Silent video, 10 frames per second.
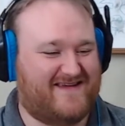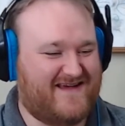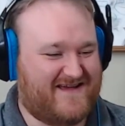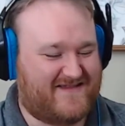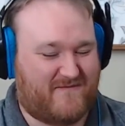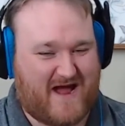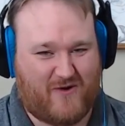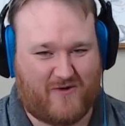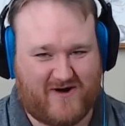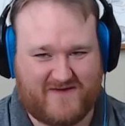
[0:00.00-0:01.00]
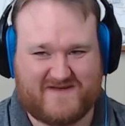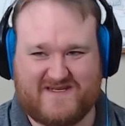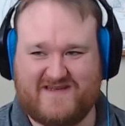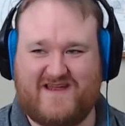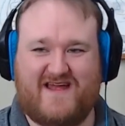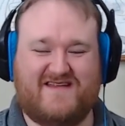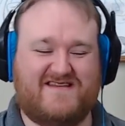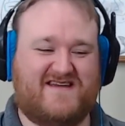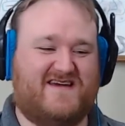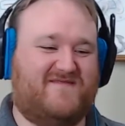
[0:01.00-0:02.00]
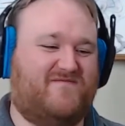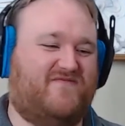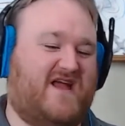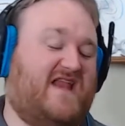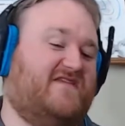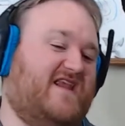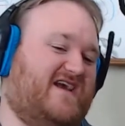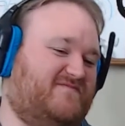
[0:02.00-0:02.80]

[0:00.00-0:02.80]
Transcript: power ups, and planning the next.